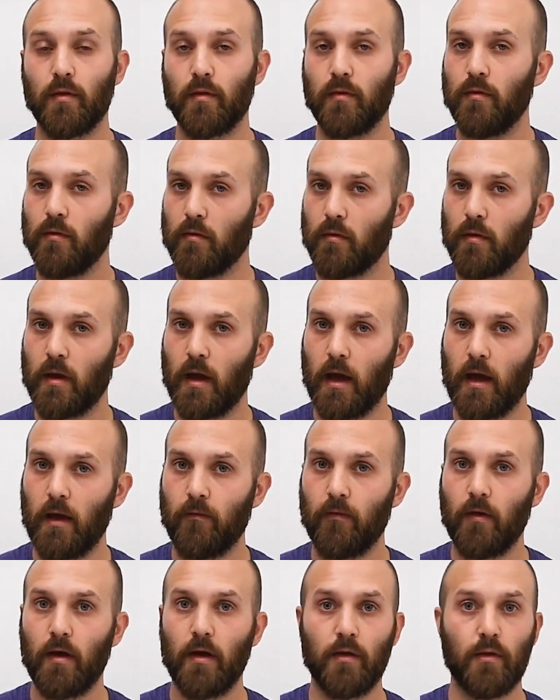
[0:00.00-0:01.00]
So you can
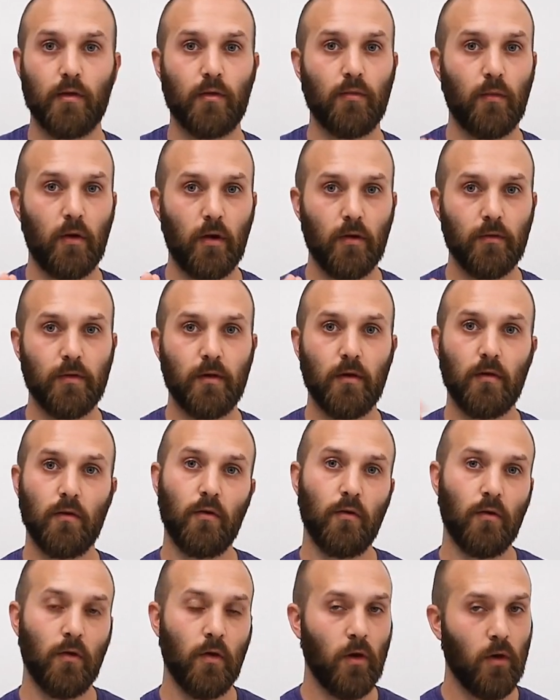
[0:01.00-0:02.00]
have a small
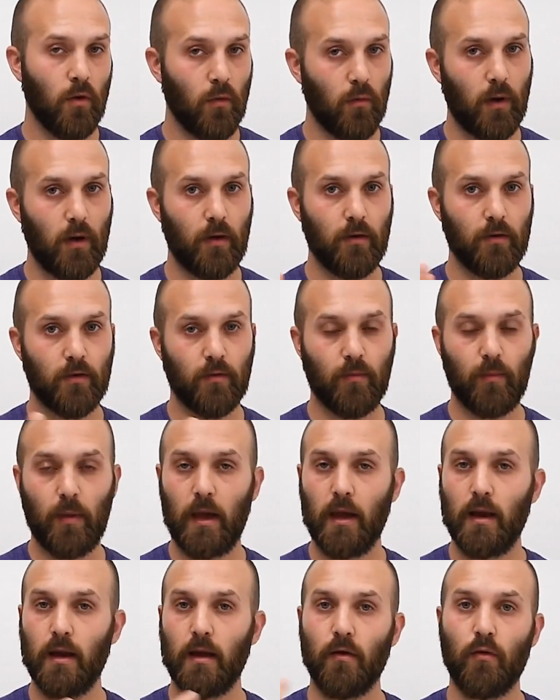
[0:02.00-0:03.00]
tilt while it's
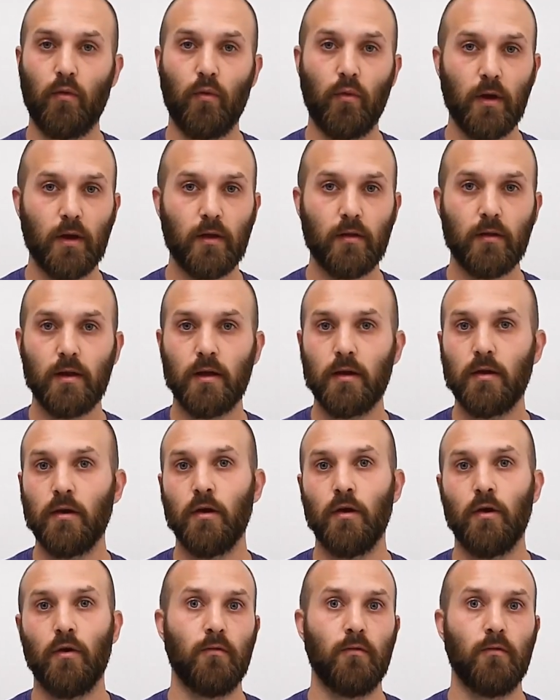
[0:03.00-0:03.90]
panning quickly,